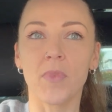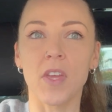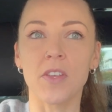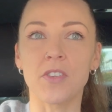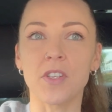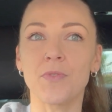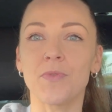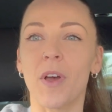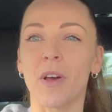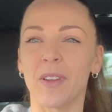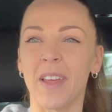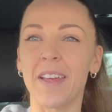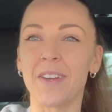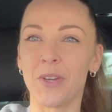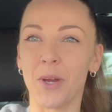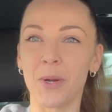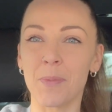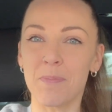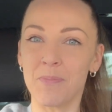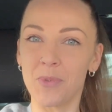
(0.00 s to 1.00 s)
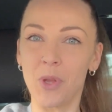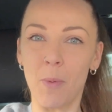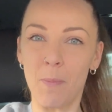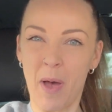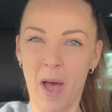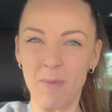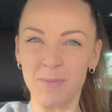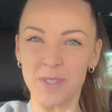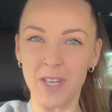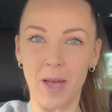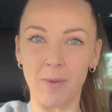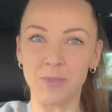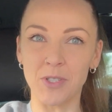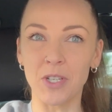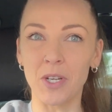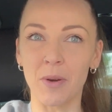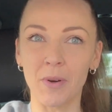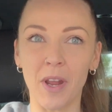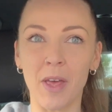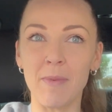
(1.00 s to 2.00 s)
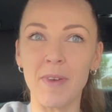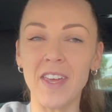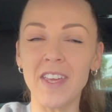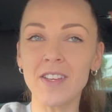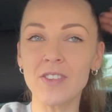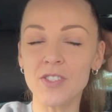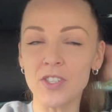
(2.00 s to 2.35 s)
just felt like not pumped up. Do you know what I mean?